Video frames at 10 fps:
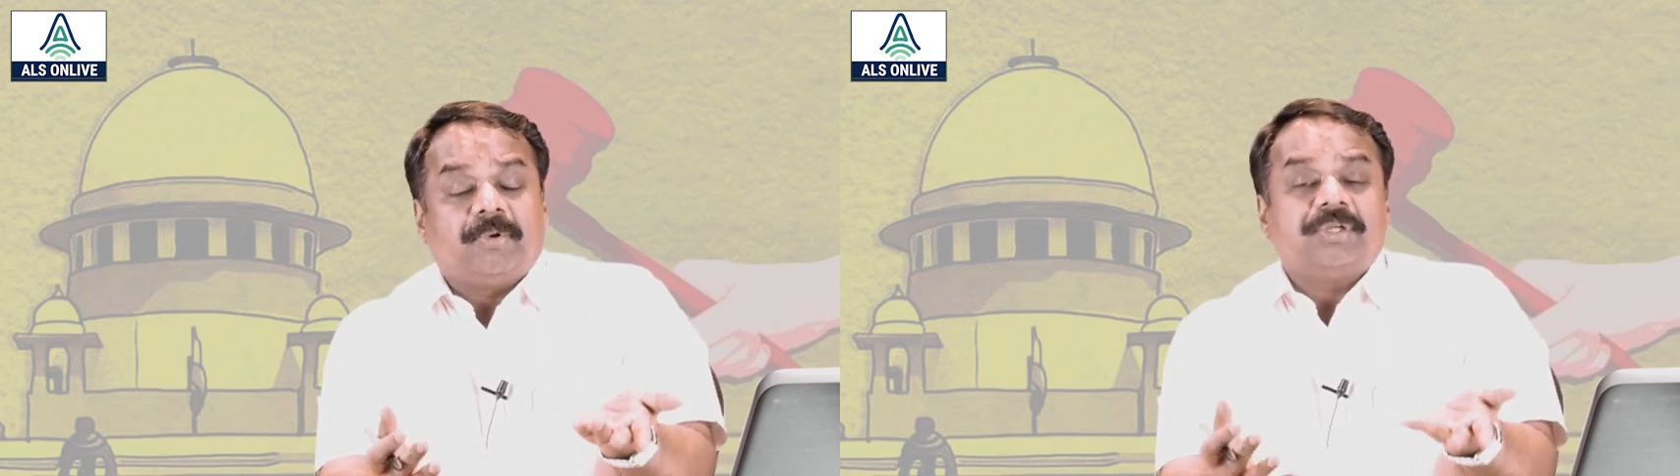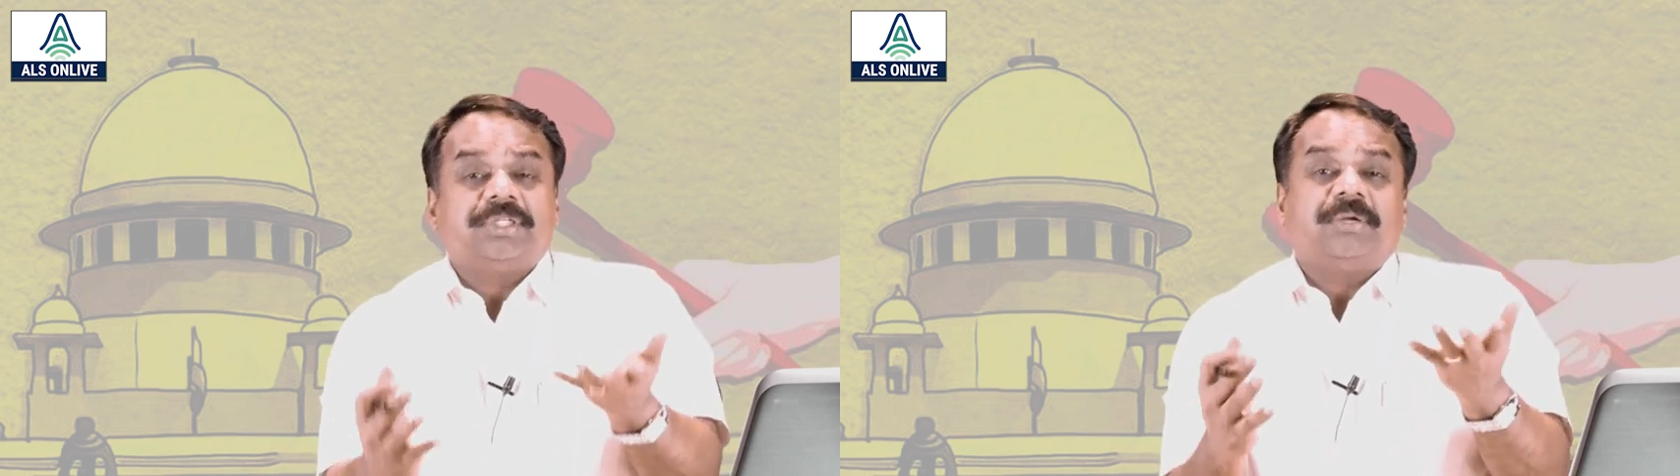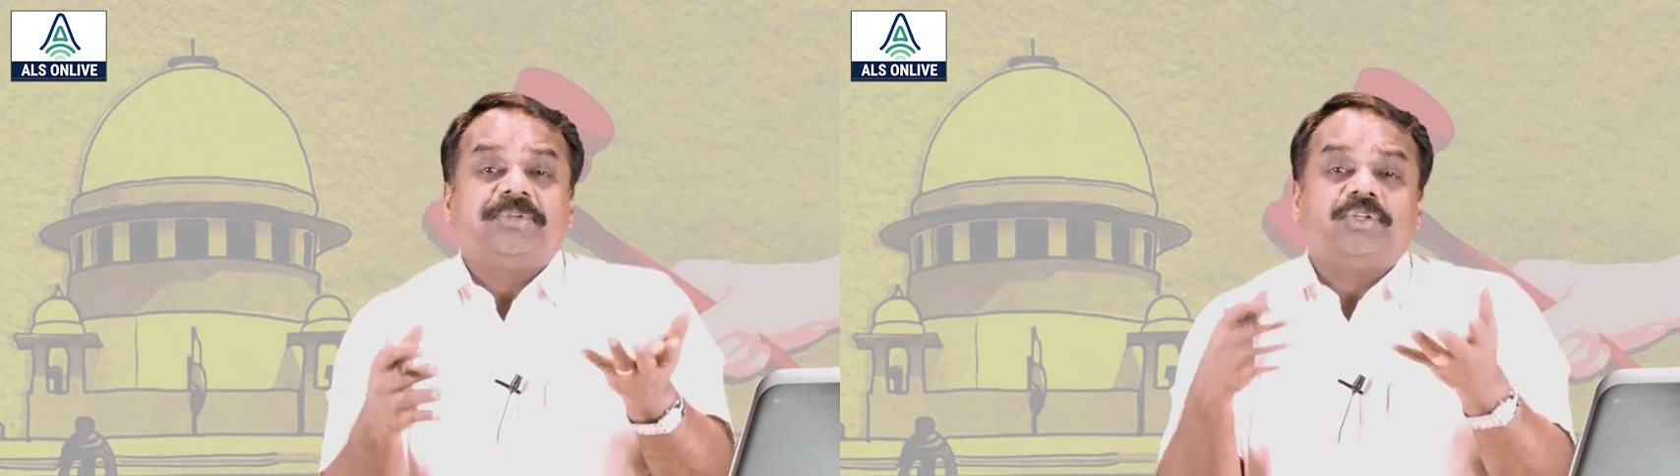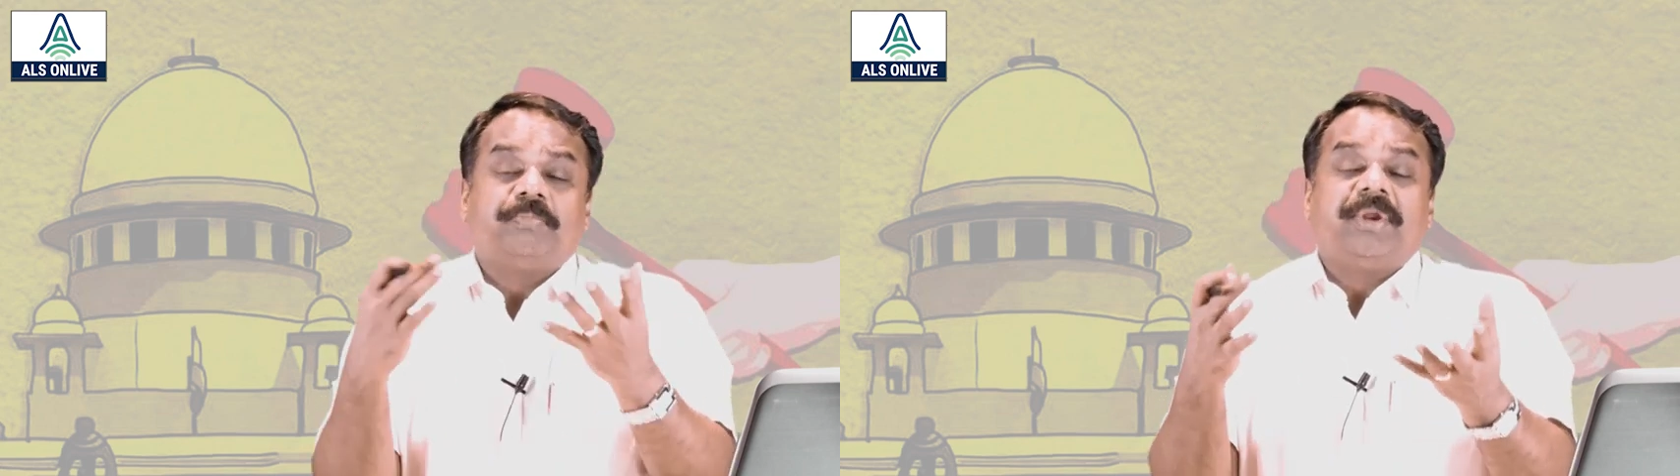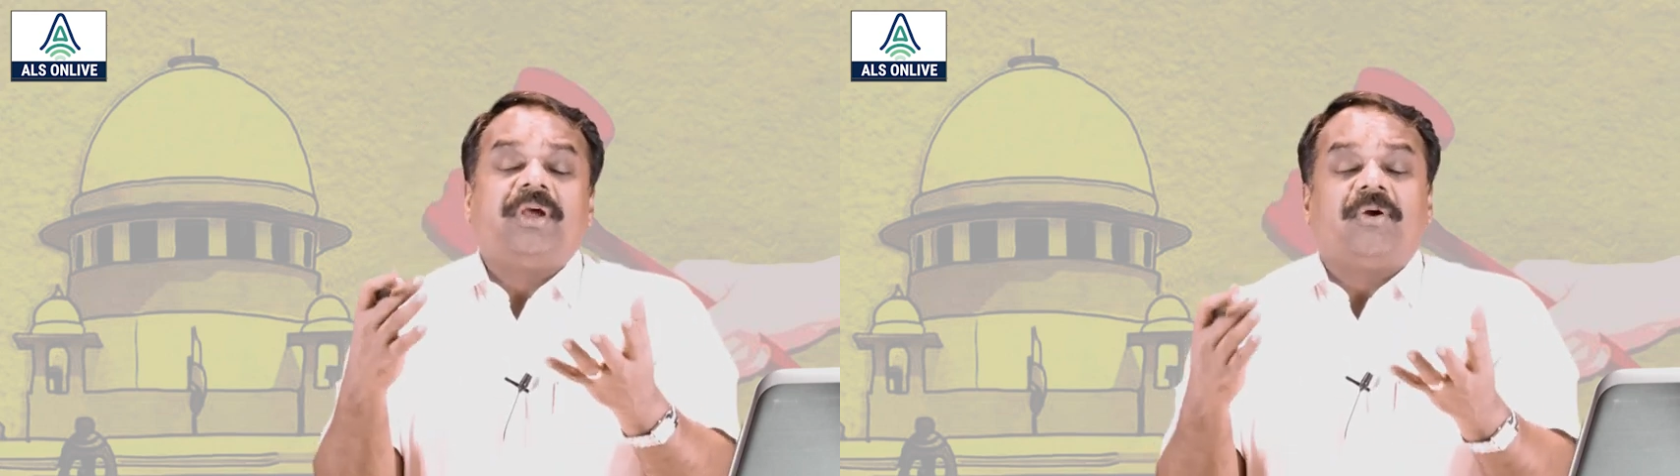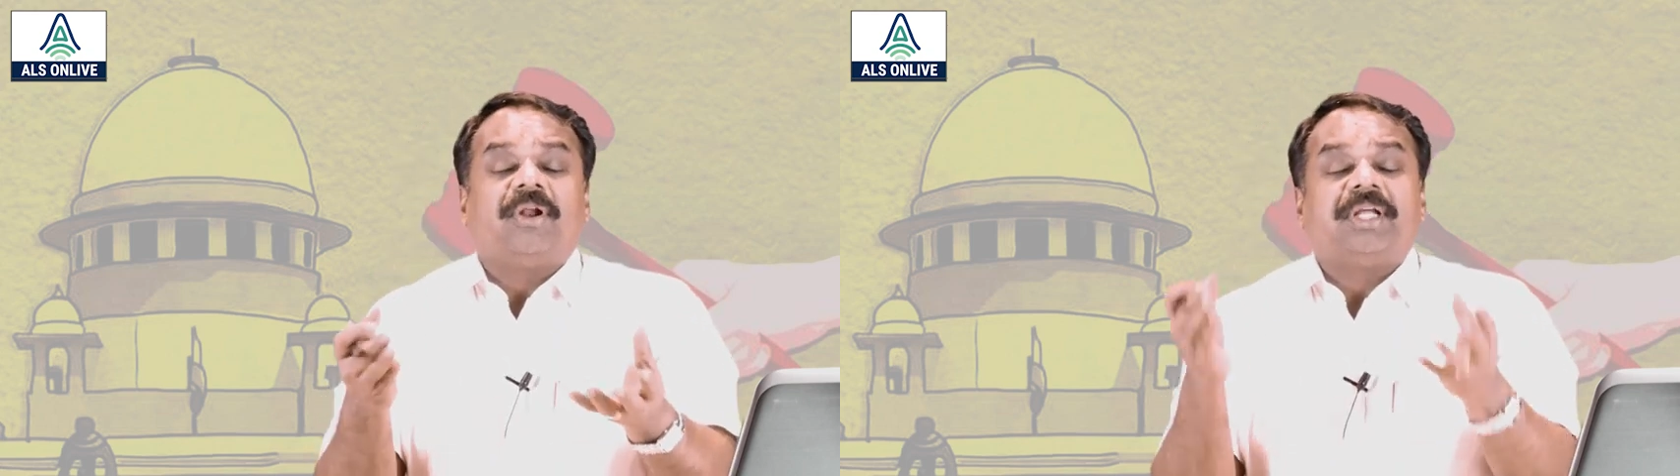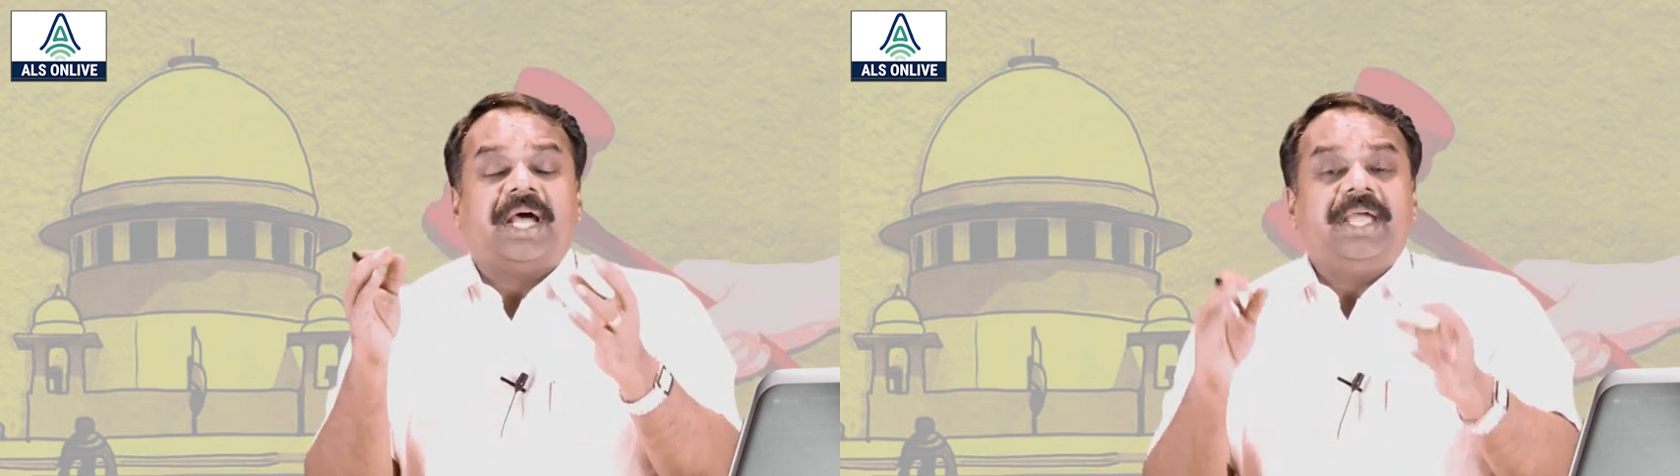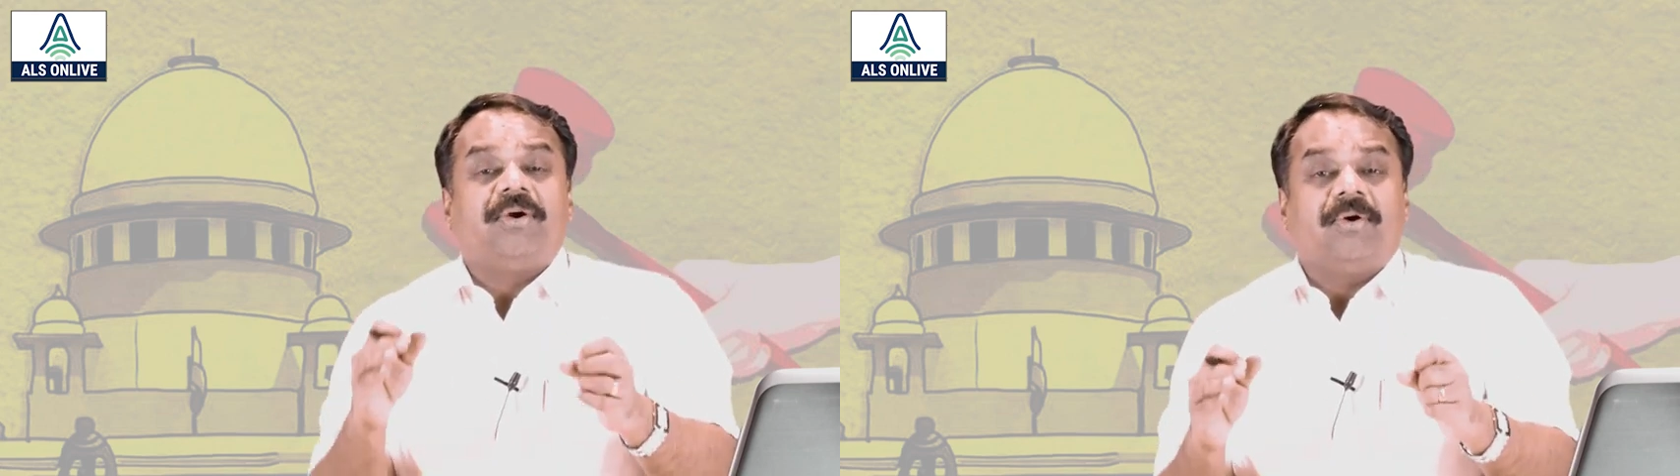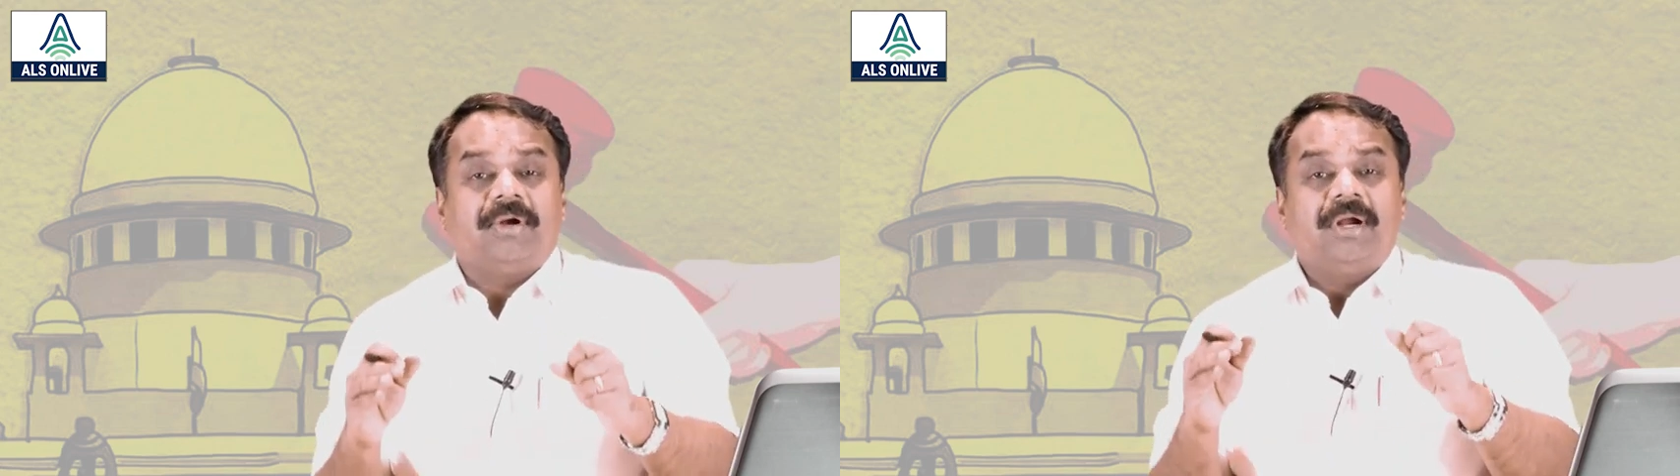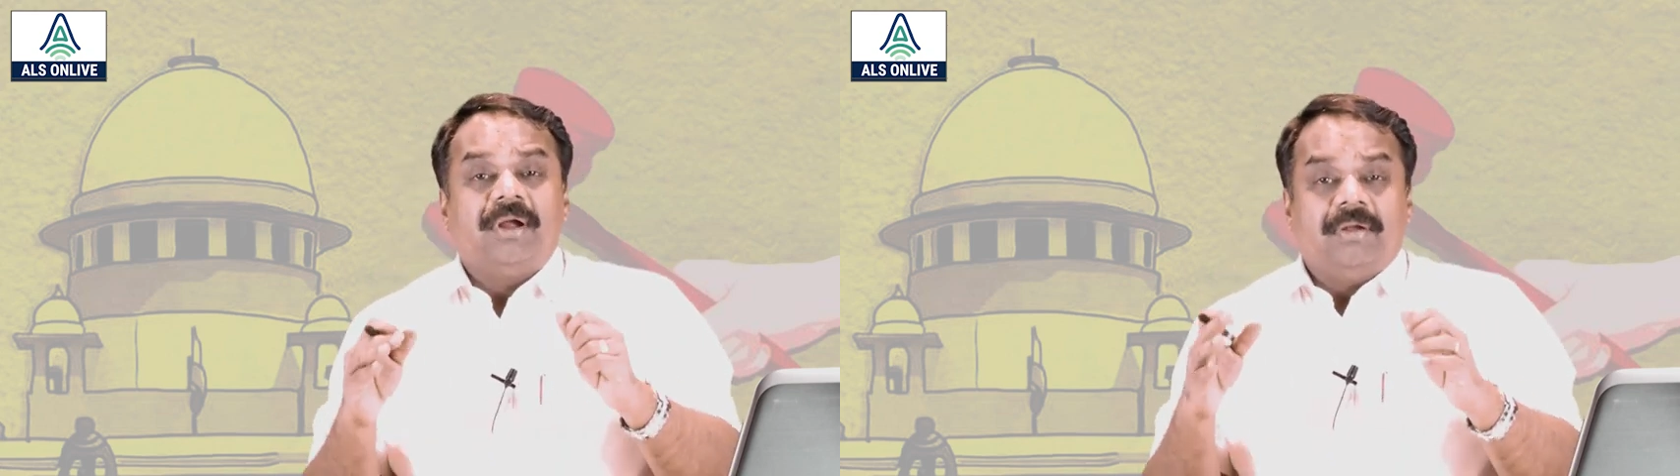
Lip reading: process of the Supreme Court or the High Court